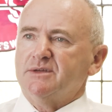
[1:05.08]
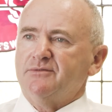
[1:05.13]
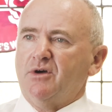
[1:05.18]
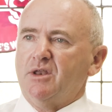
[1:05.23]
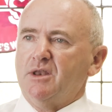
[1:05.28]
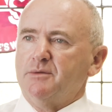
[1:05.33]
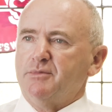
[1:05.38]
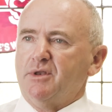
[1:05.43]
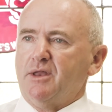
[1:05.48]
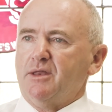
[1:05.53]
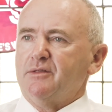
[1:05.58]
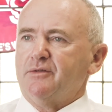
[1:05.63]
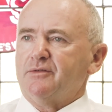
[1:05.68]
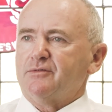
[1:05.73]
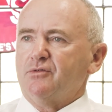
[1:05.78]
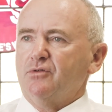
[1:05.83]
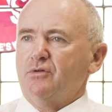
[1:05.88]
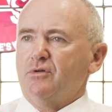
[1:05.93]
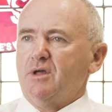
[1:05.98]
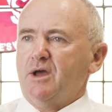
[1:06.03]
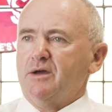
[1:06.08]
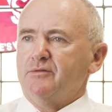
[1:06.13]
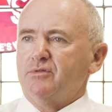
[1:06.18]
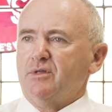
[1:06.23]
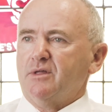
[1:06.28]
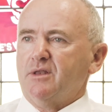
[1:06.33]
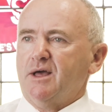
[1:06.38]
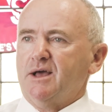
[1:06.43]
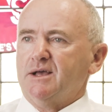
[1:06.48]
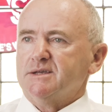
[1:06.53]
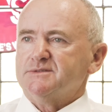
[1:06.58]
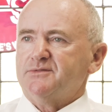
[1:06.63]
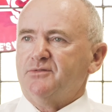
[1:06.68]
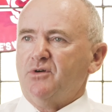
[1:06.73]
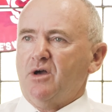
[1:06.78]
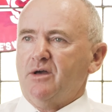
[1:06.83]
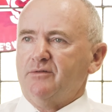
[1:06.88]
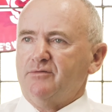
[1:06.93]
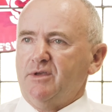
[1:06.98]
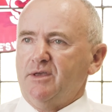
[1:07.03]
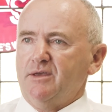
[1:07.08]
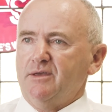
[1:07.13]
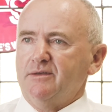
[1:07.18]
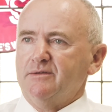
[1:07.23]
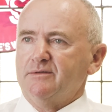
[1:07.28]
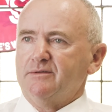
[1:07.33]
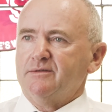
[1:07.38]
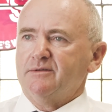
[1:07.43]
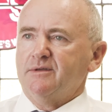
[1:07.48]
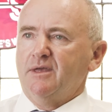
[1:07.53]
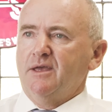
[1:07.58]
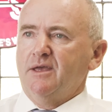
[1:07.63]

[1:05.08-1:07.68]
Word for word: development in the school over the last five years.